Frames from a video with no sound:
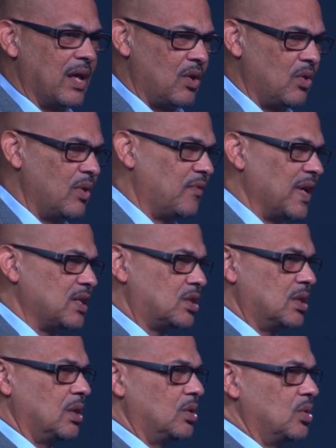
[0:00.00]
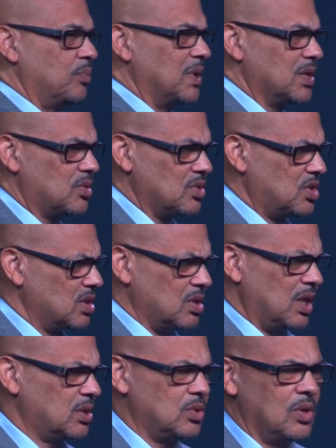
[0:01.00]
I don't know if they still do, but this was just
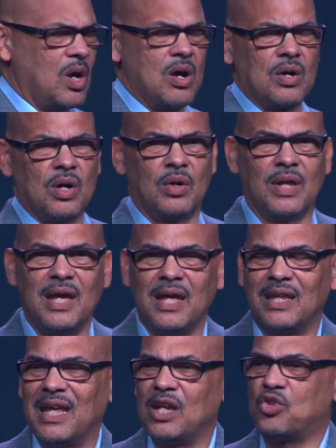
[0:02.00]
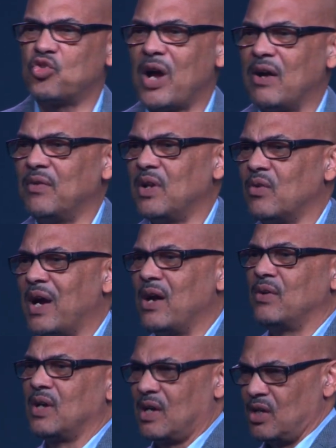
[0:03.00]
not too long ago. They travel
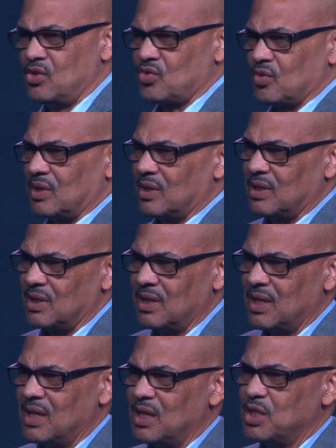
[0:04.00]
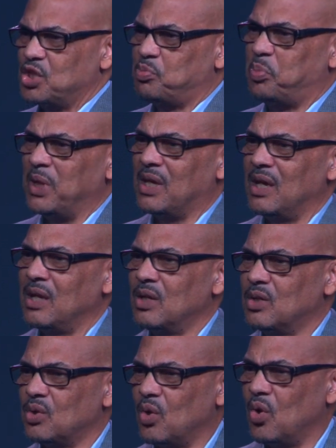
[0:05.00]
around the country
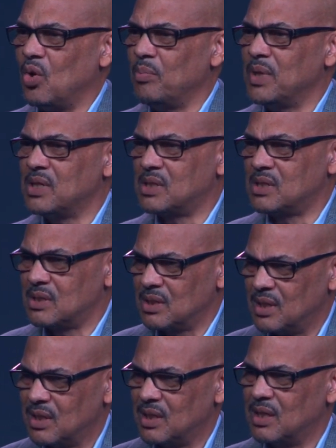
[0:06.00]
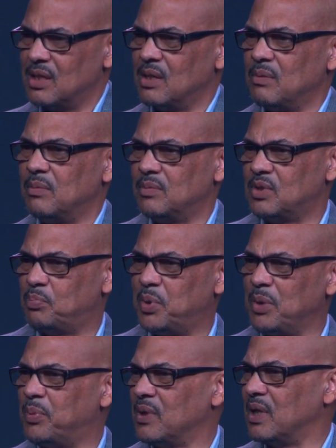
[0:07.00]
speaking to homeless
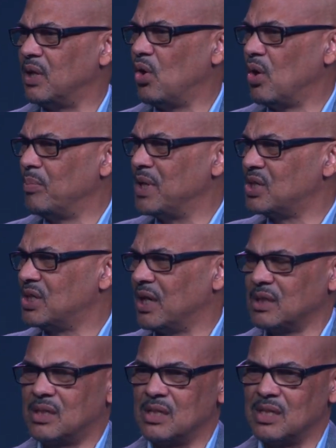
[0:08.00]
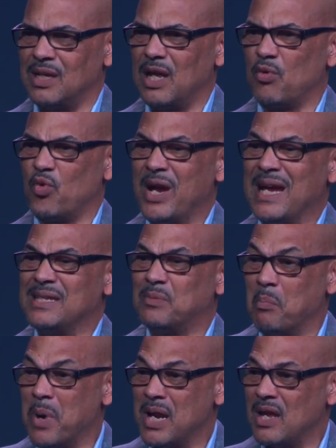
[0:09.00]
people and homeless shelters, and they raise
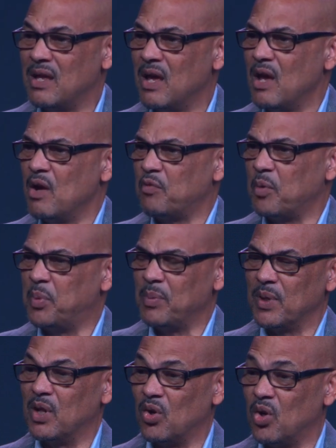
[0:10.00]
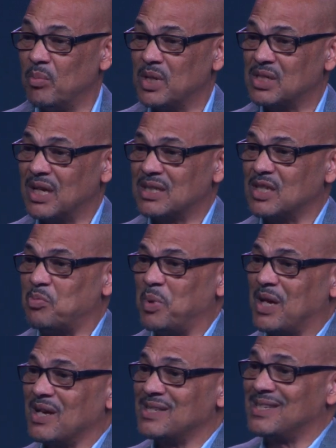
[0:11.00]
money for people in homeless shelters
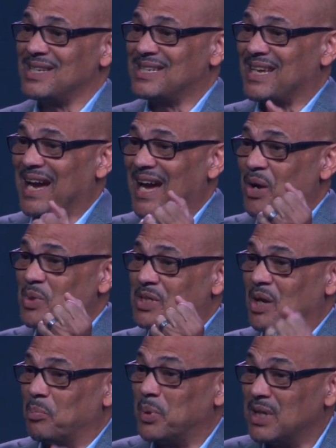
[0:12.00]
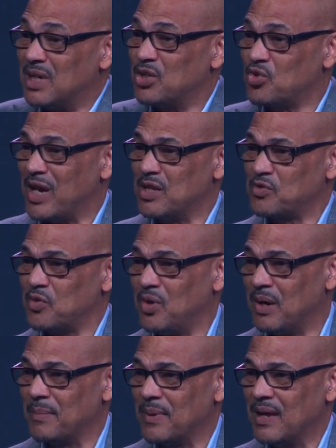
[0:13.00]
because this guy was completely
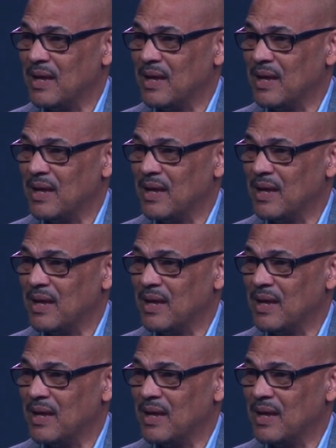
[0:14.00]
transformed.